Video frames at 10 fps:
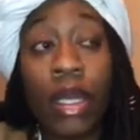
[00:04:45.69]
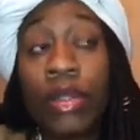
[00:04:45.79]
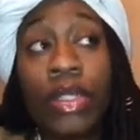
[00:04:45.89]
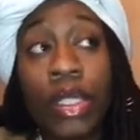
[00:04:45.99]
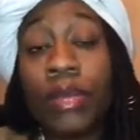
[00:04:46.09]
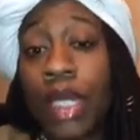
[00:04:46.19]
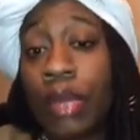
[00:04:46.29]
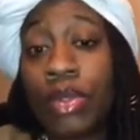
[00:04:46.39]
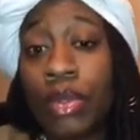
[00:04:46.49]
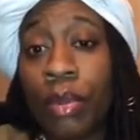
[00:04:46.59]

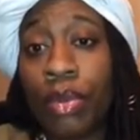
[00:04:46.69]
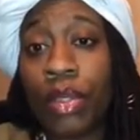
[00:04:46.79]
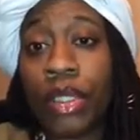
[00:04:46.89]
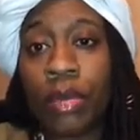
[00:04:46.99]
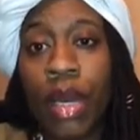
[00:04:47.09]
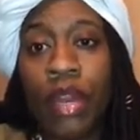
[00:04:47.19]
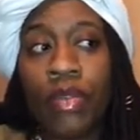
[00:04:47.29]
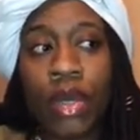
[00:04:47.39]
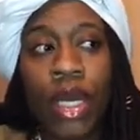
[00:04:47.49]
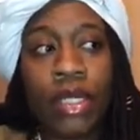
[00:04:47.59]
Sometimes you can book somebody
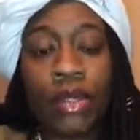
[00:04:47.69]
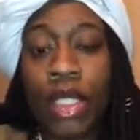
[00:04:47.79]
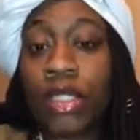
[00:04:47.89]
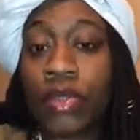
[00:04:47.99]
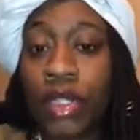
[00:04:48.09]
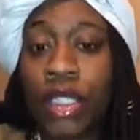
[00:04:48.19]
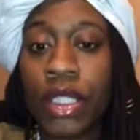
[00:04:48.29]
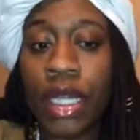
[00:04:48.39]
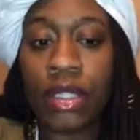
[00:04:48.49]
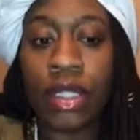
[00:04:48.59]
for a consultation for ten
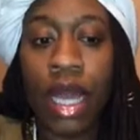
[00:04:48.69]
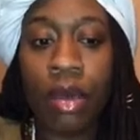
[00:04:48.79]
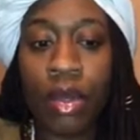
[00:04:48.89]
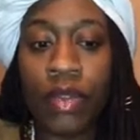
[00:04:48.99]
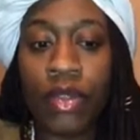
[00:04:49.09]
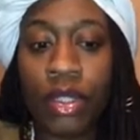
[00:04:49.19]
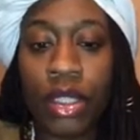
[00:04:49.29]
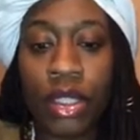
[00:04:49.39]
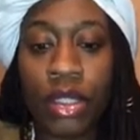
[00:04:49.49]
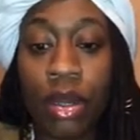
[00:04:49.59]
dollars an hour if they're
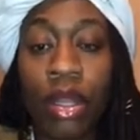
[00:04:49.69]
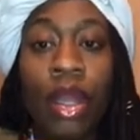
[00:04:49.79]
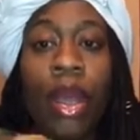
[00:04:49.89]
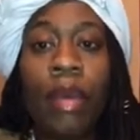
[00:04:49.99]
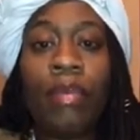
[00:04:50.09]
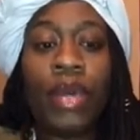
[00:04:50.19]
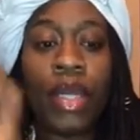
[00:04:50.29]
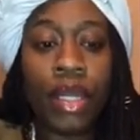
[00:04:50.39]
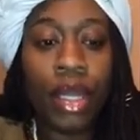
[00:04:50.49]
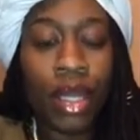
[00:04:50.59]
just starting,
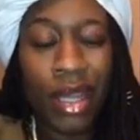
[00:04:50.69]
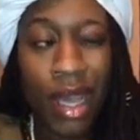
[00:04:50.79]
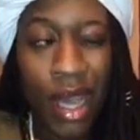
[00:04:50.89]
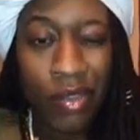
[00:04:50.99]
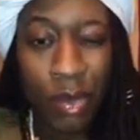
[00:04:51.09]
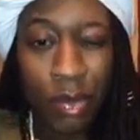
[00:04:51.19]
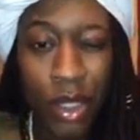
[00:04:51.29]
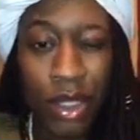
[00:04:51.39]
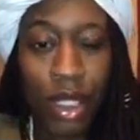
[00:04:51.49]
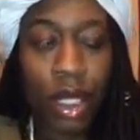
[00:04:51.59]
but have a
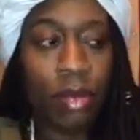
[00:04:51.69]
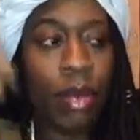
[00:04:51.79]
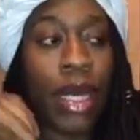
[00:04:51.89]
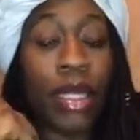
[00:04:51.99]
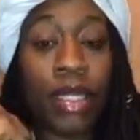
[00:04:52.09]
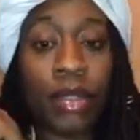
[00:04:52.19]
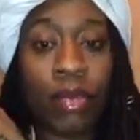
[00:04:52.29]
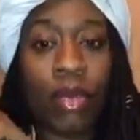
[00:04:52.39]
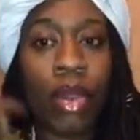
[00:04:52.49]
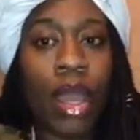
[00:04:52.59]
budget in mind.
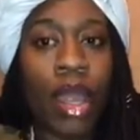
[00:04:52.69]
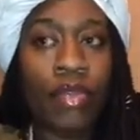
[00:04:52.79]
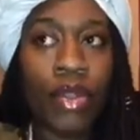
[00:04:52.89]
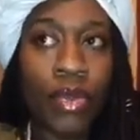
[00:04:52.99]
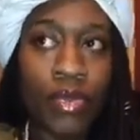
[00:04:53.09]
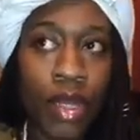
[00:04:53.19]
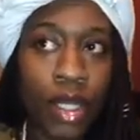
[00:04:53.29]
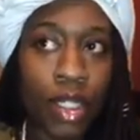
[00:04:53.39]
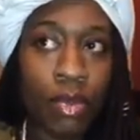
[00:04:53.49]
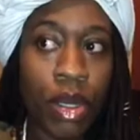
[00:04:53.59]
After you vet
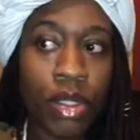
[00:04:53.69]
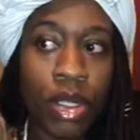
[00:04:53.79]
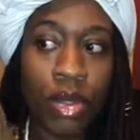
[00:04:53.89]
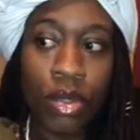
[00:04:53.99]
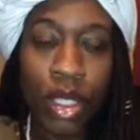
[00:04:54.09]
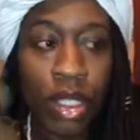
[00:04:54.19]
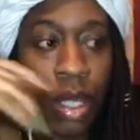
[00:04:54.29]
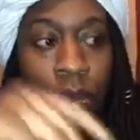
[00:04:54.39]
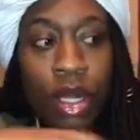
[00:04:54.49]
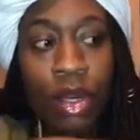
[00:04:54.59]
this person and you look at their
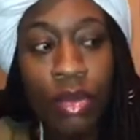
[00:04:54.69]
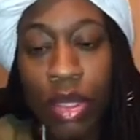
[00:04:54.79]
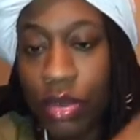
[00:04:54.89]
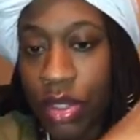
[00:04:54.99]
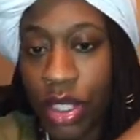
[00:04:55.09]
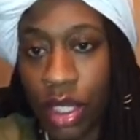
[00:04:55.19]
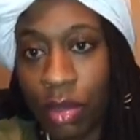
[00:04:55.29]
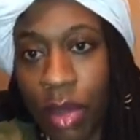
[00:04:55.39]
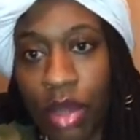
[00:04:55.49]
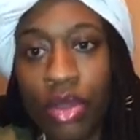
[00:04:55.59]
pedigree, you can check
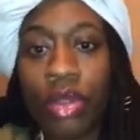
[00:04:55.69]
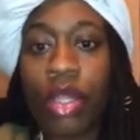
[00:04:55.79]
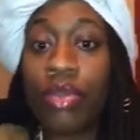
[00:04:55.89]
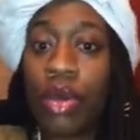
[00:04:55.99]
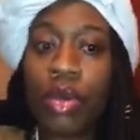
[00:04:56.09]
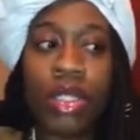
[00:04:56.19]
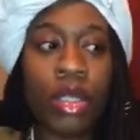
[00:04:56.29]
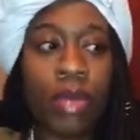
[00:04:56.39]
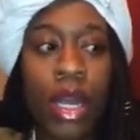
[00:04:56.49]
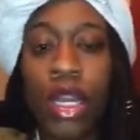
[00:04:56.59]
them out. You notice
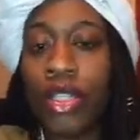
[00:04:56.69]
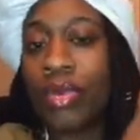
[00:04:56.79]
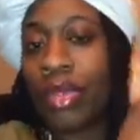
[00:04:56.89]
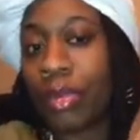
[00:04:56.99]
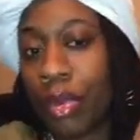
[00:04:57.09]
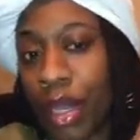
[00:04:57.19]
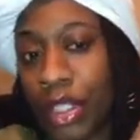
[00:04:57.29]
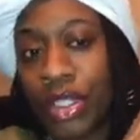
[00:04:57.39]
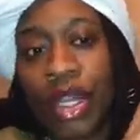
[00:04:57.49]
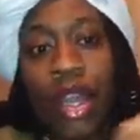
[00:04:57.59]
somebody that you want to braid
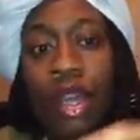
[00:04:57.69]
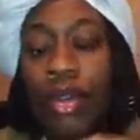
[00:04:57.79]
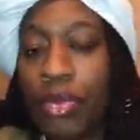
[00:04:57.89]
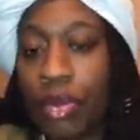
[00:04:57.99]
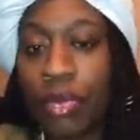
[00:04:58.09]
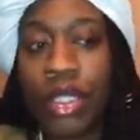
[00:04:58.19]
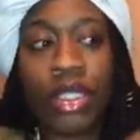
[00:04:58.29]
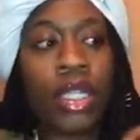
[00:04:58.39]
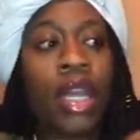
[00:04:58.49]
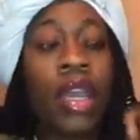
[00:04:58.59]
your hair, do your real
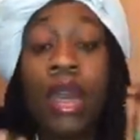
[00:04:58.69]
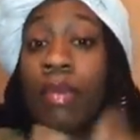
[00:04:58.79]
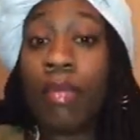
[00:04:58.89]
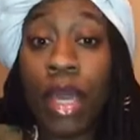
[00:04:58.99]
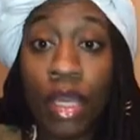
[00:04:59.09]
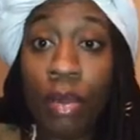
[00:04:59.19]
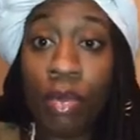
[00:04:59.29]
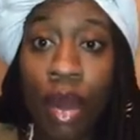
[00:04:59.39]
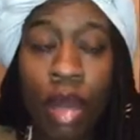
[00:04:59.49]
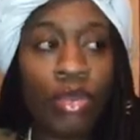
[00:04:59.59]
estate, make your
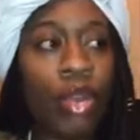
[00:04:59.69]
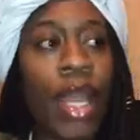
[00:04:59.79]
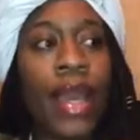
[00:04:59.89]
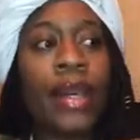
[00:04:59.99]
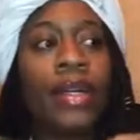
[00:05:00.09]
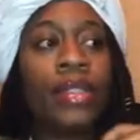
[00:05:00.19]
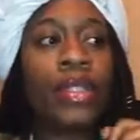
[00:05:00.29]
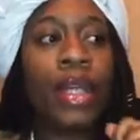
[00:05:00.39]
prom gowns,